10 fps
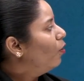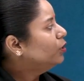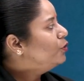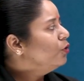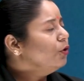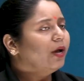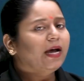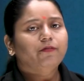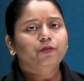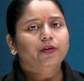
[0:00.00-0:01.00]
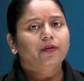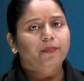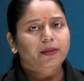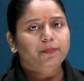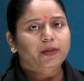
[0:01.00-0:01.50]
also you have to
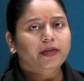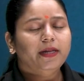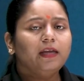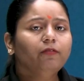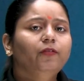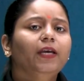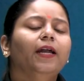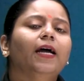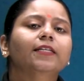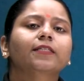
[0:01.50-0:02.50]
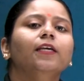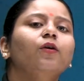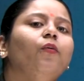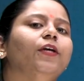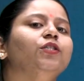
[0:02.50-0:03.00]
remember if they are asking
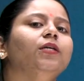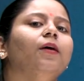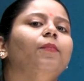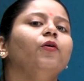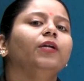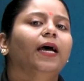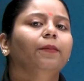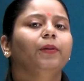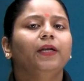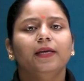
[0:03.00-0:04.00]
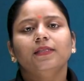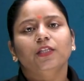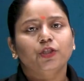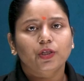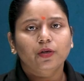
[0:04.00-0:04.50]
question about
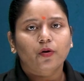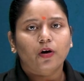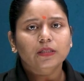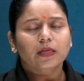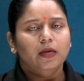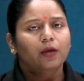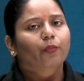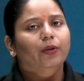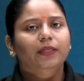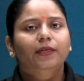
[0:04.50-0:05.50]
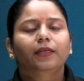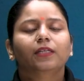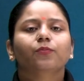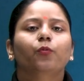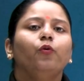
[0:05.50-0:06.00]
hybridization cross, whether it
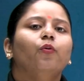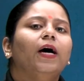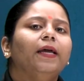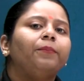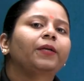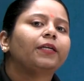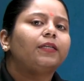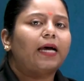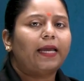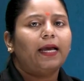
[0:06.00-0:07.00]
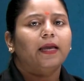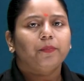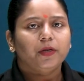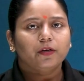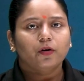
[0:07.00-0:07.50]
is monohybrid,
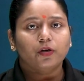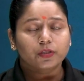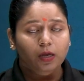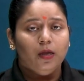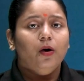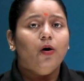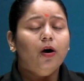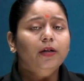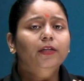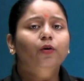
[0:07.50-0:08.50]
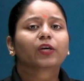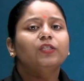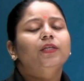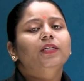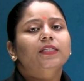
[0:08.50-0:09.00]
dihybrid cross, or the
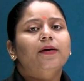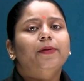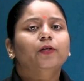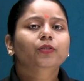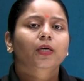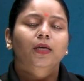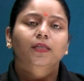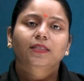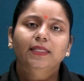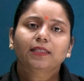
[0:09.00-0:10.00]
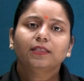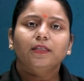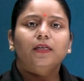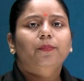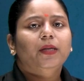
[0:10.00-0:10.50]
question is about six
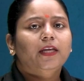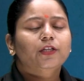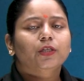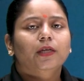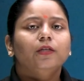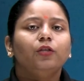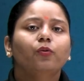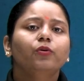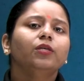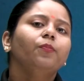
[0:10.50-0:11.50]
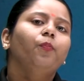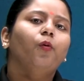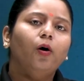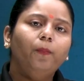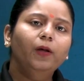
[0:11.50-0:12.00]
determination, use a
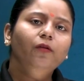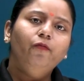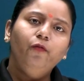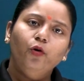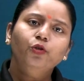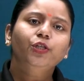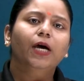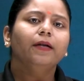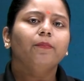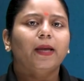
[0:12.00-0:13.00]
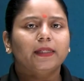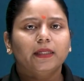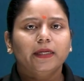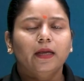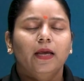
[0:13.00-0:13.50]
proper flowchart
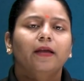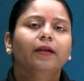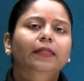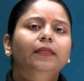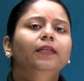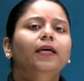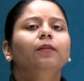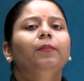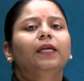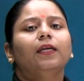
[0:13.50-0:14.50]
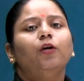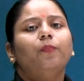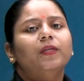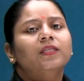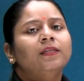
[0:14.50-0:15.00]
method rather than making your
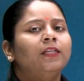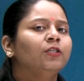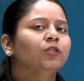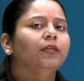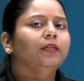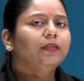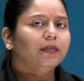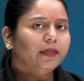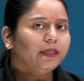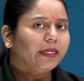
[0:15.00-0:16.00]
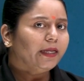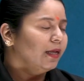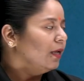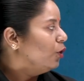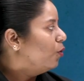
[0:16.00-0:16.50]
presentation dirty.
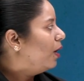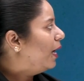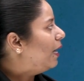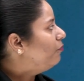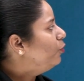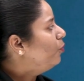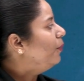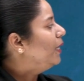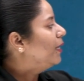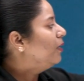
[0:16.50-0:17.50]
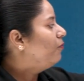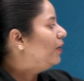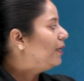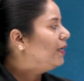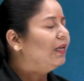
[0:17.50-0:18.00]
You have to make it
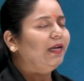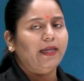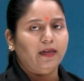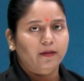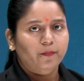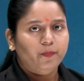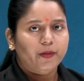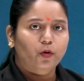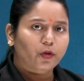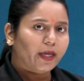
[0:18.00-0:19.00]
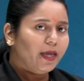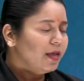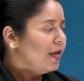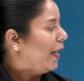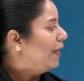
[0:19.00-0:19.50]
very clean. Okay,
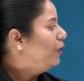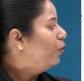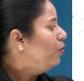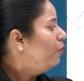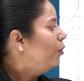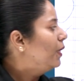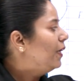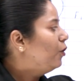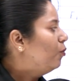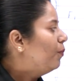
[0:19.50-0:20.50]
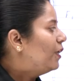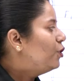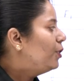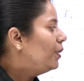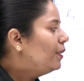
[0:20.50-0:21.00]
and don't forget to
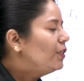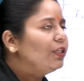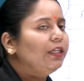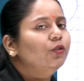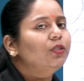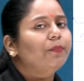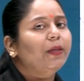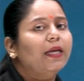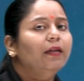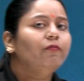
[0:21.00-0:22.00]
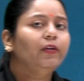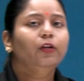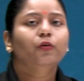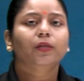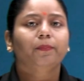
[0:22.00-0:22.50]
mention the genotypic and
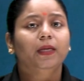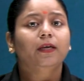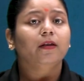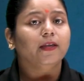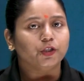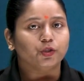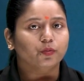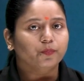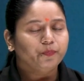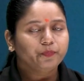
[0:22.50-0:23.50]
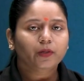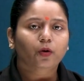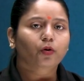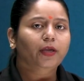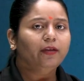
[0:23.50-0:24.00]
phenotypic ratio.
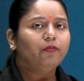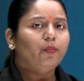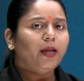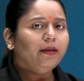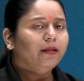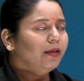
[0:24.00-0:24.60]
Okay, everyone?